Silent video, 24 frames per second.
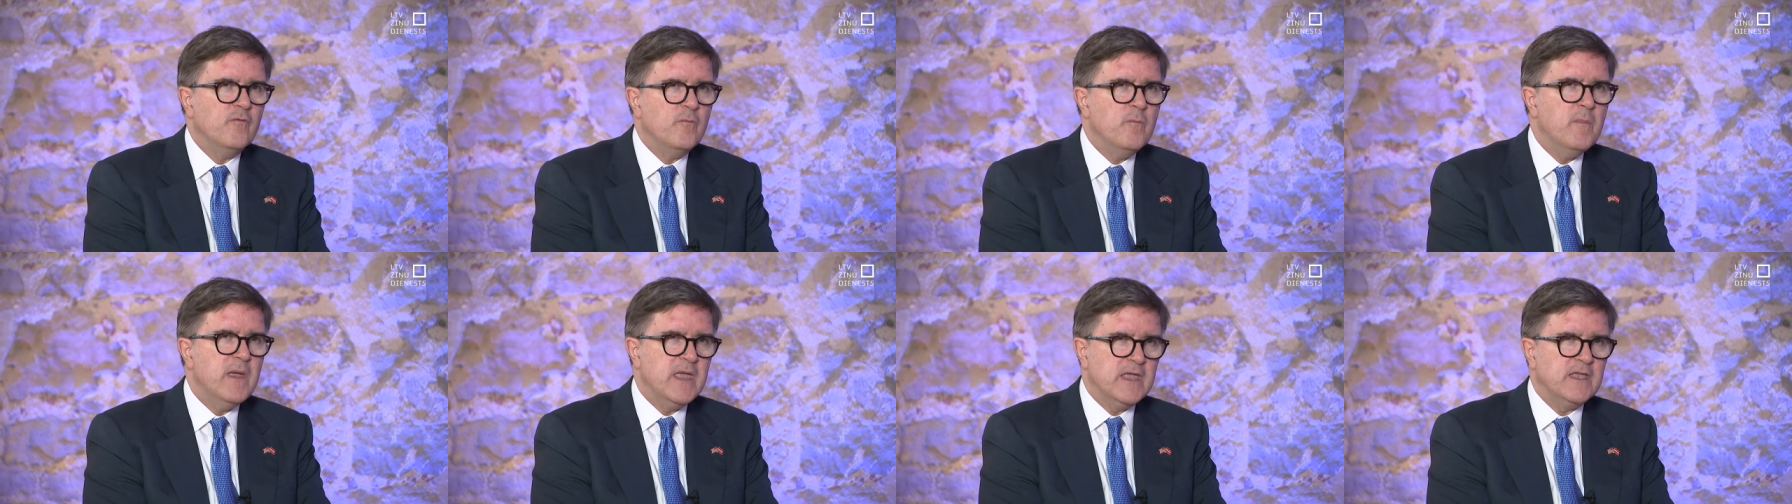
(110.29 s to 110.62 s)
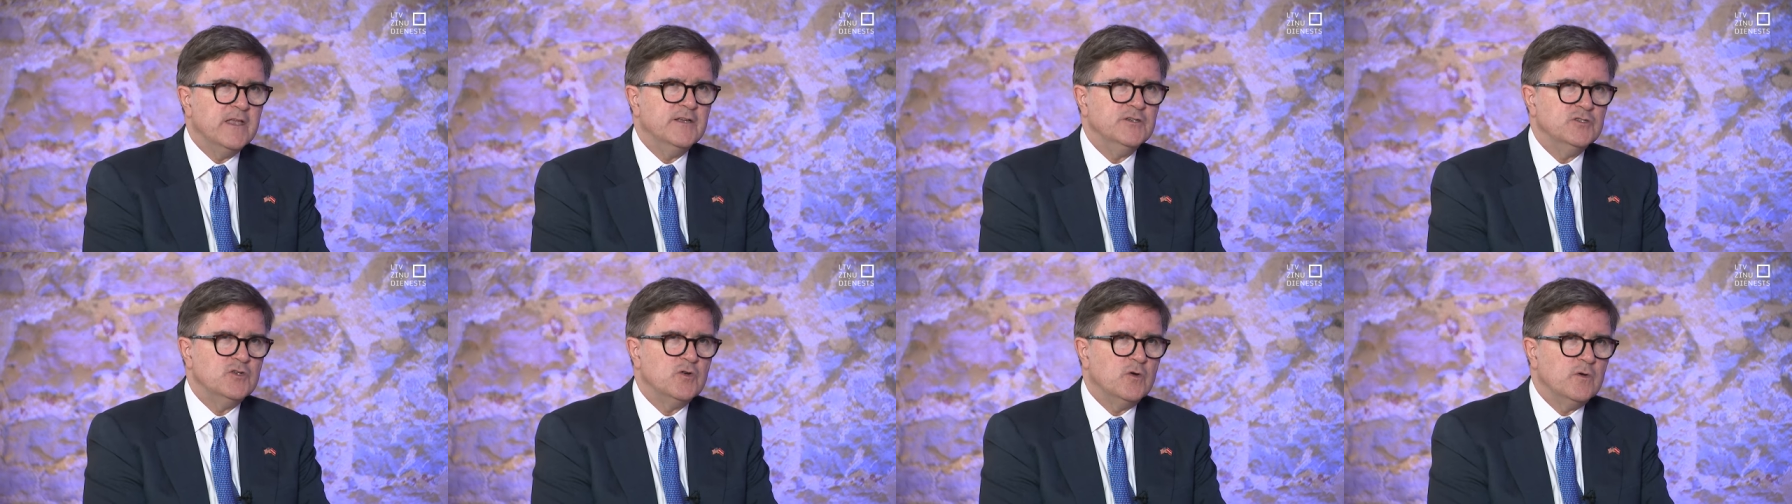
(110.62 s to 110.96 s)

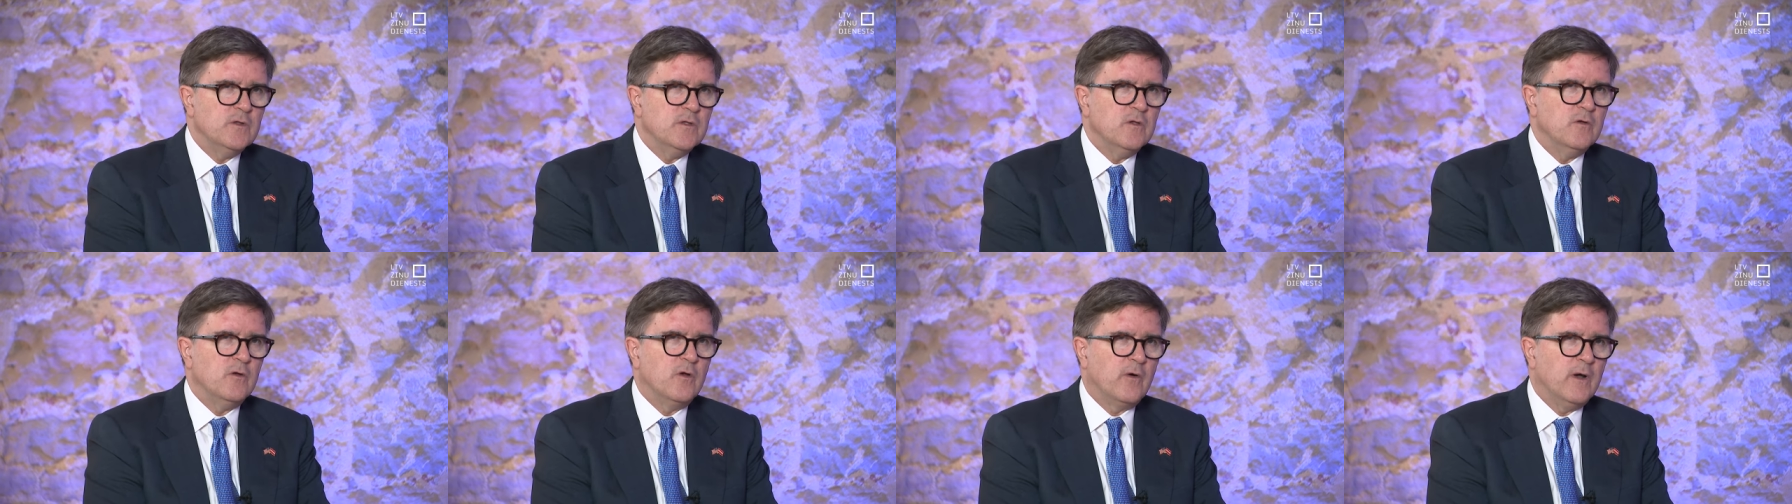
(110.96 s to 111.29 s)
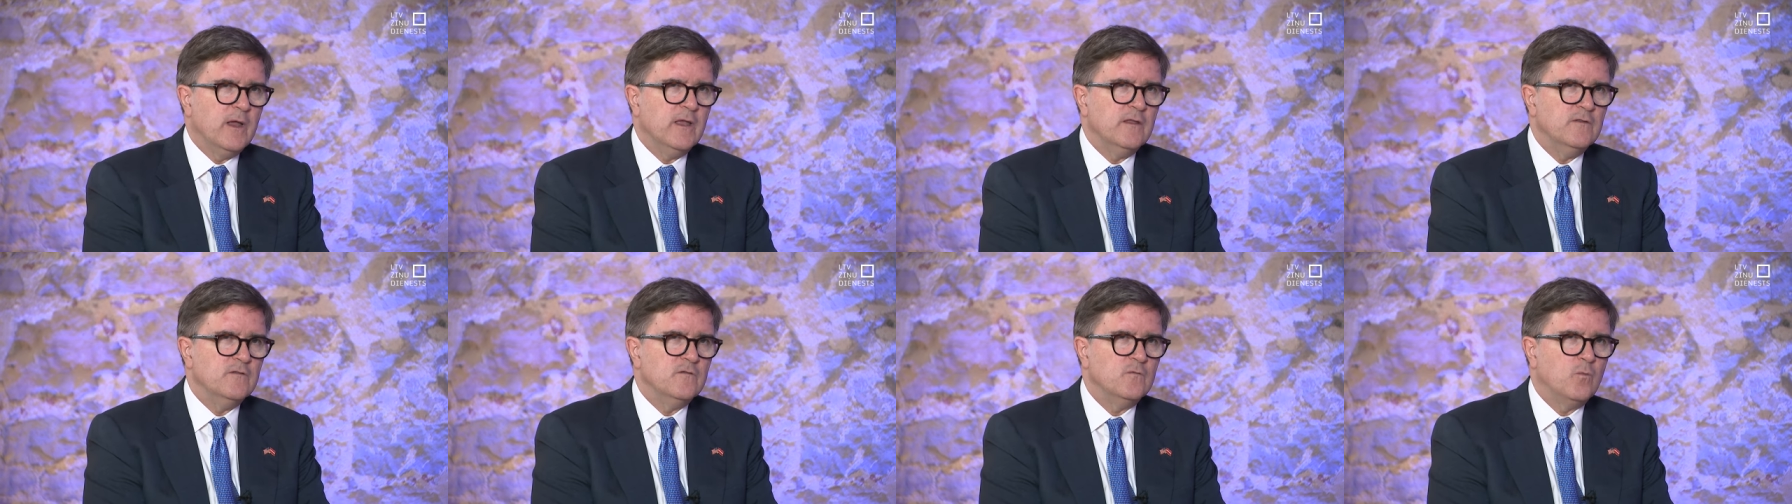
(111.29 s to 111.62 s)
making sure
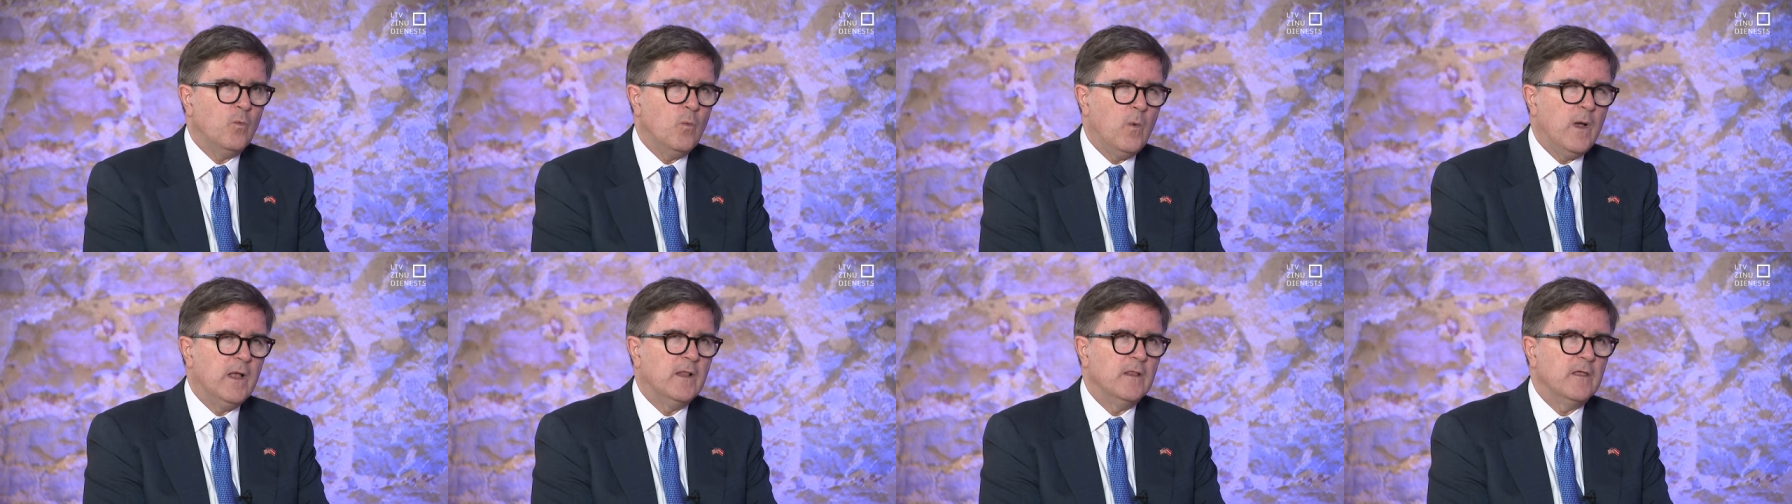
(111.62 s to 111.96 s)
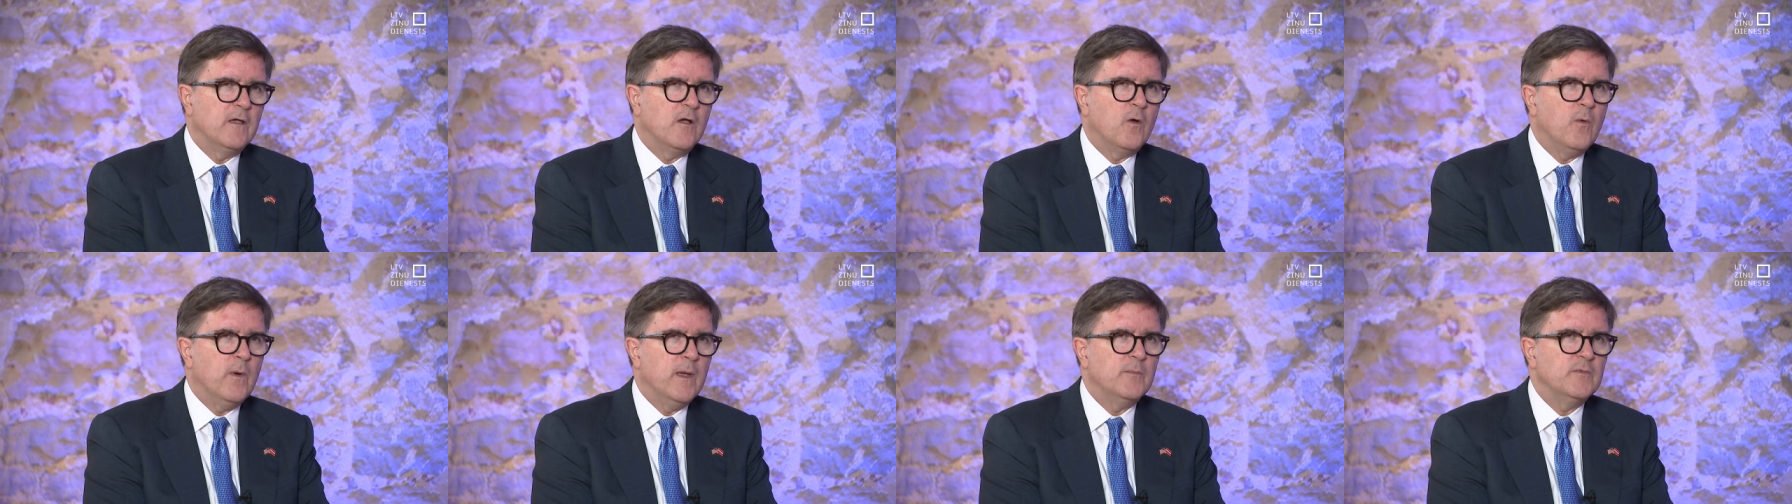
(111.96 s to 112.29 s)
Ukraine's well
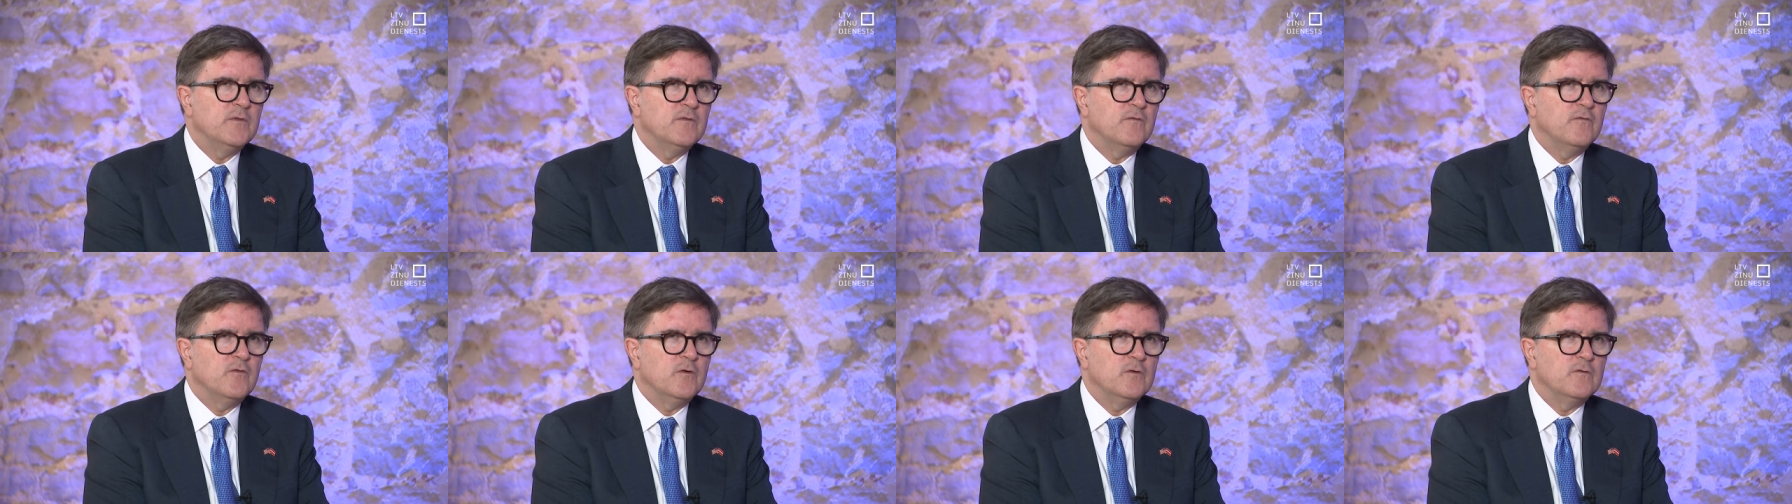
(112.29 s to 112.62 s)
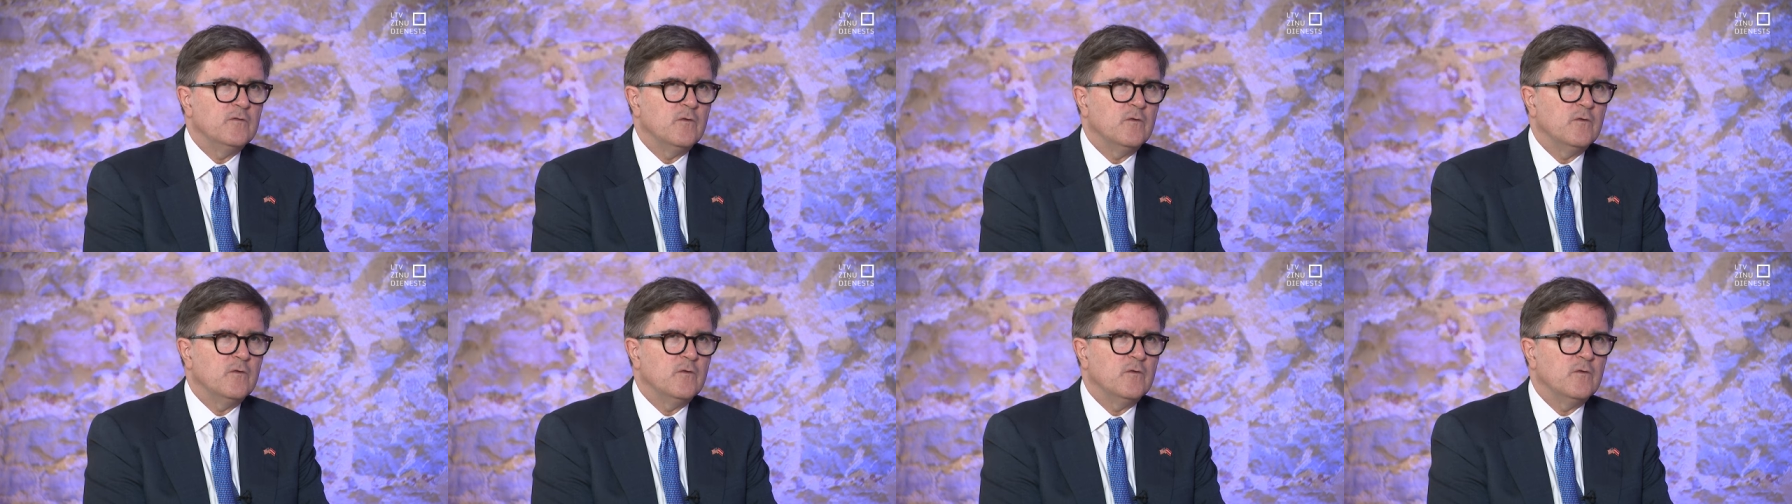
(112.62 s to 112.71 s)
equipped for